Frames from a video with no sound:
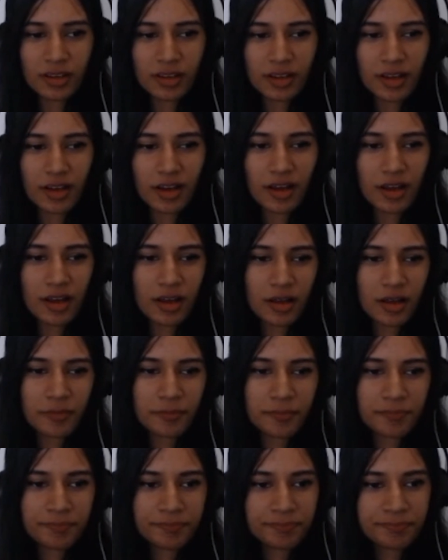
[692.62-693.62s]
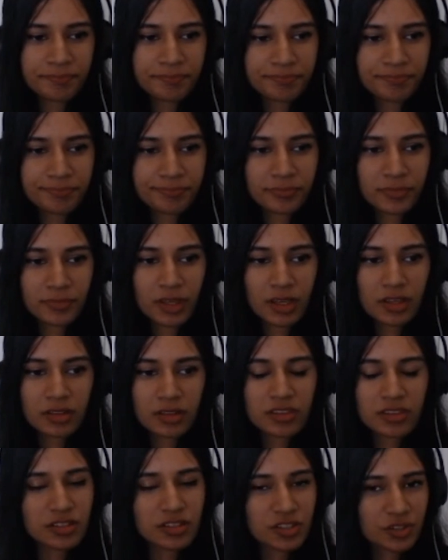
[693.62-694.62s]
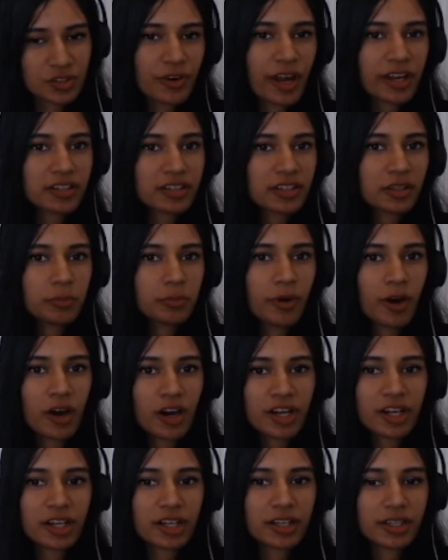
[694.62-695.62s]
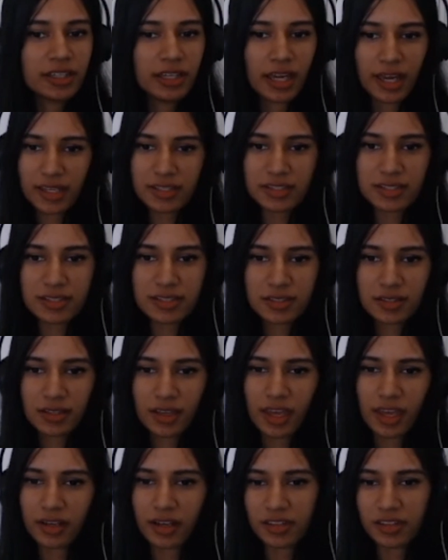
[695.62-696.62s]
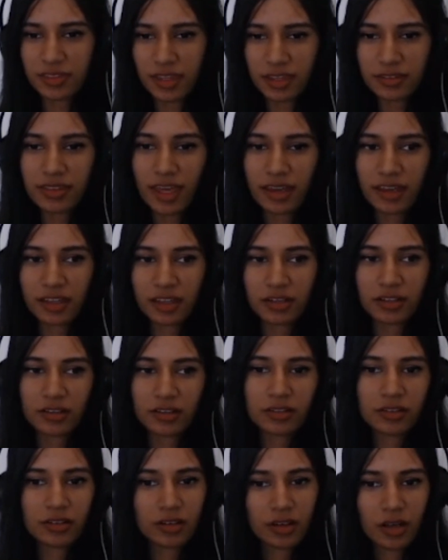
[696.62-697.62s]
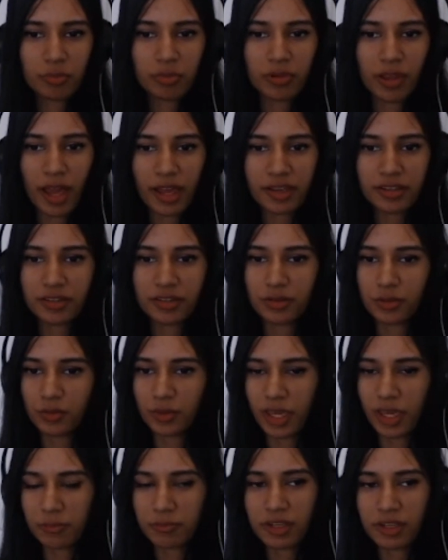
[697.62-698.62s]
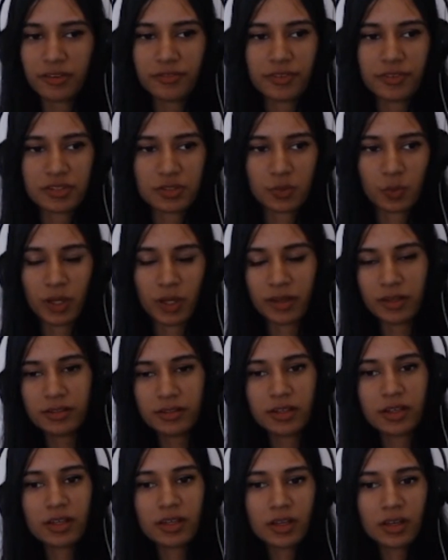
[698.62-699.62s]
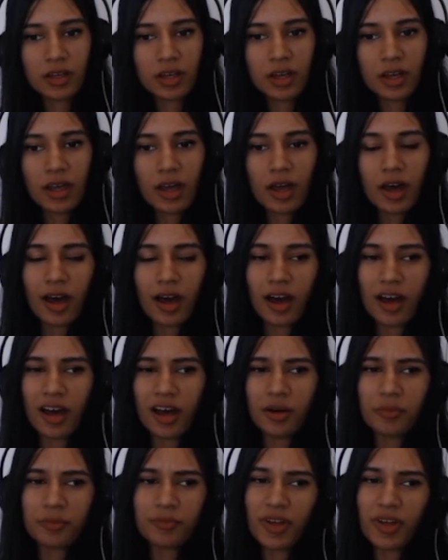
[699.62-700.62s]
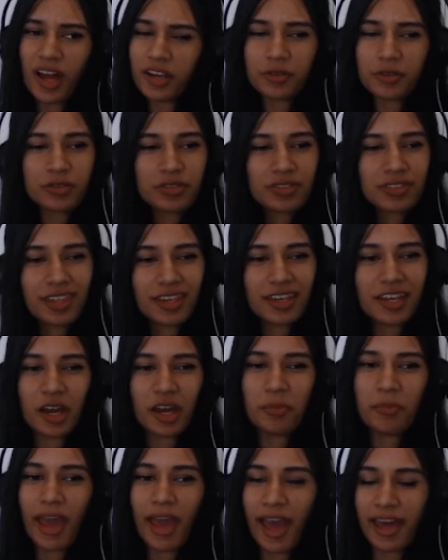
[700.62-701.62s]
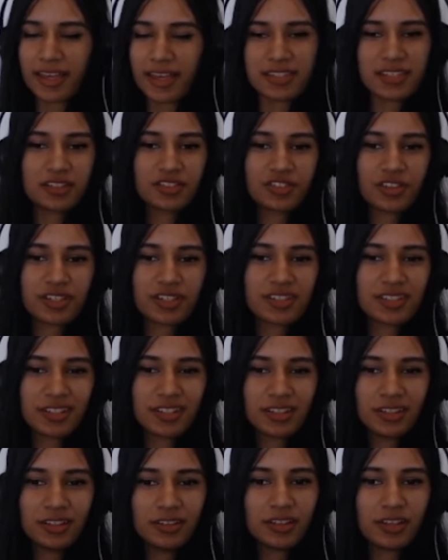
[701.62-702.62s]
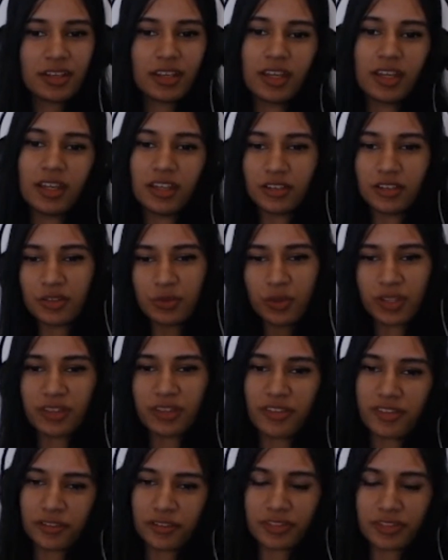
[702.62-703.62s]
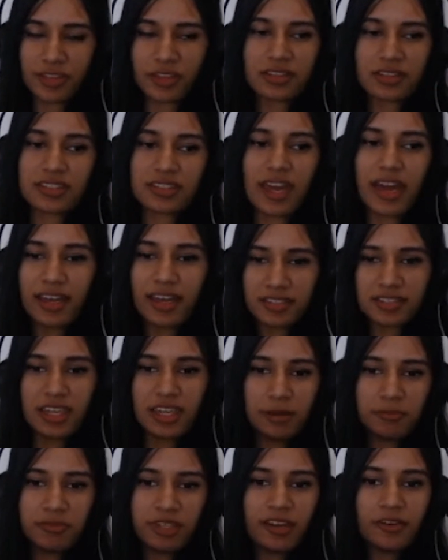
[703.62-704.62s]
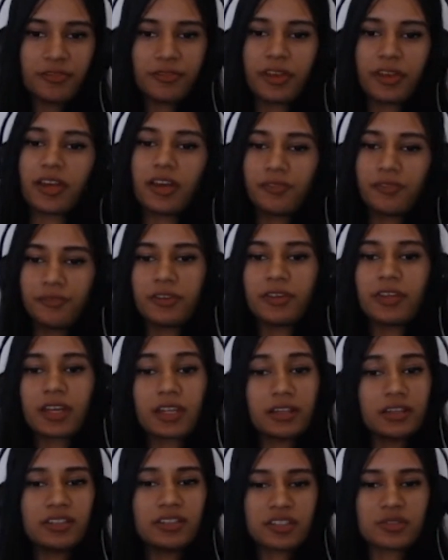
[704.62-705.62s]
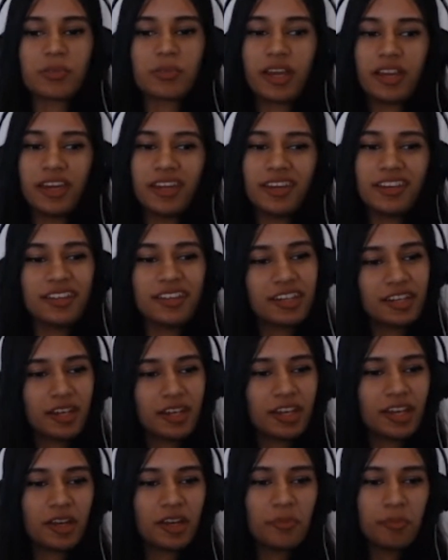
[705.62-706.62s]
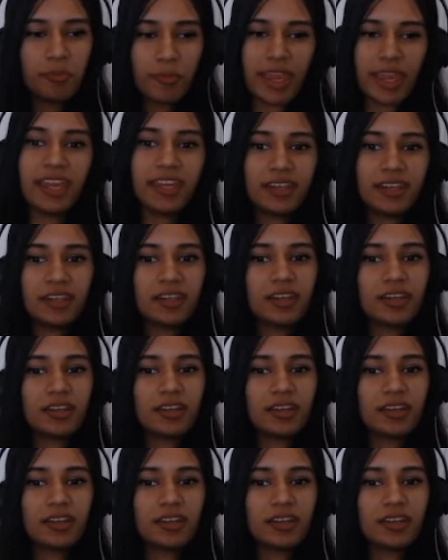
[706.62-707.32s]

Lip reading: The directing part, yes, and I think that can apply to game dev as well. I don't think I'm as interested in doing the other things as game dev. Like I feel like it is my main